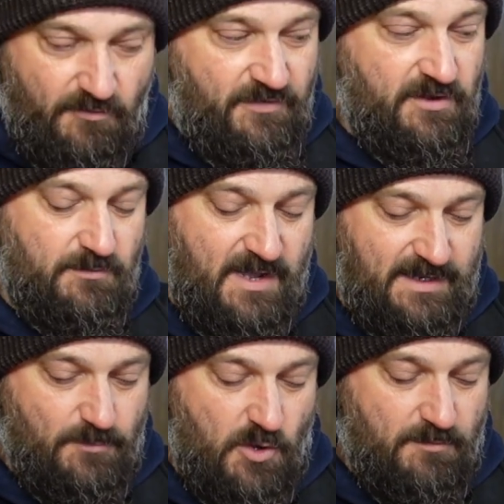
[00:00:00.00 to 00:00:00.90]
i phoned a mate
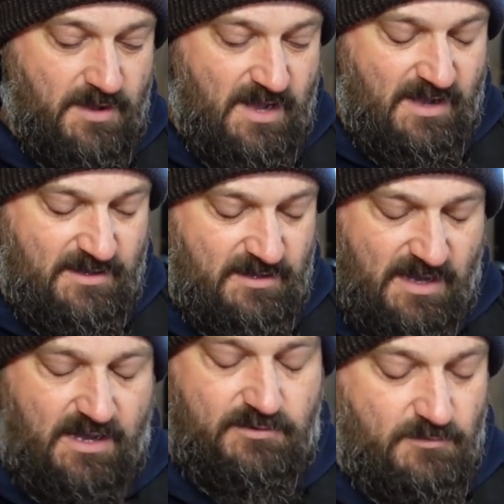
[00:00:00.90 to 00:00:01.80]
of mine mark
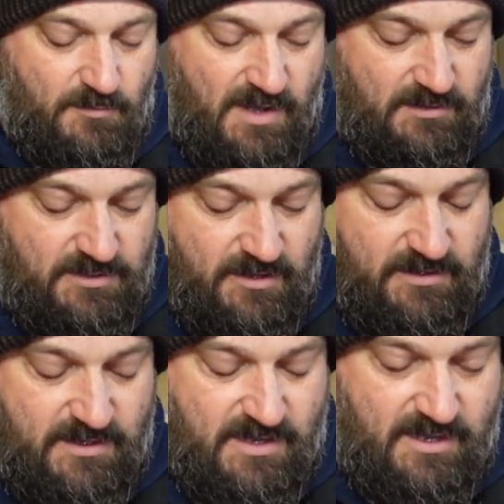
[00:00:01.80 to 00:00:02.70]
uh, mark
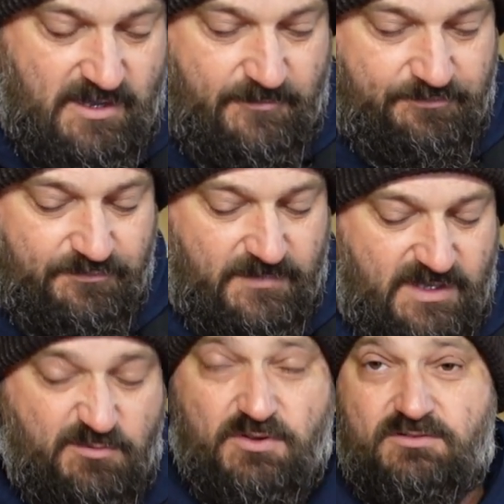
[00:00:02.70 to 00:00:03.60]
tony um,
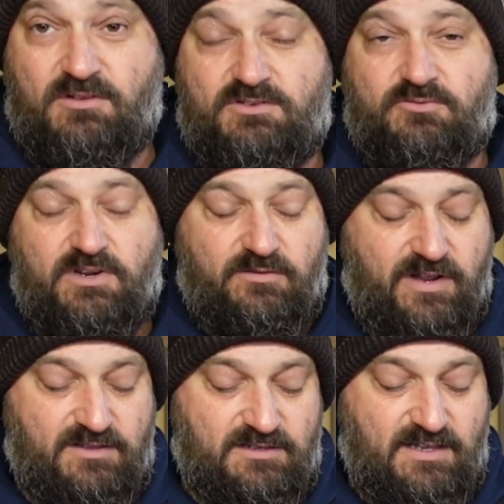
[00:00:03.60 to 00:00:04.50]
he builds lots of rear
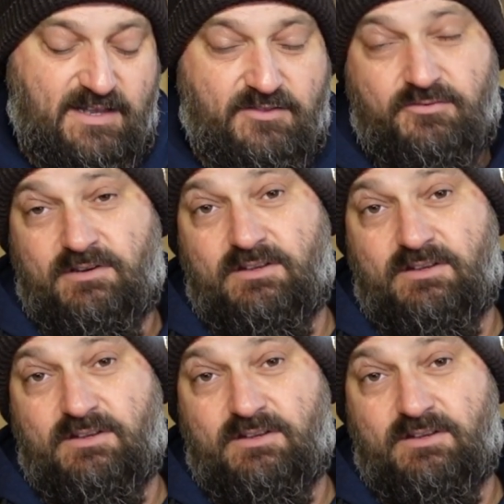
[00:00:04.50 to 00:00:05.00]
ends and he had three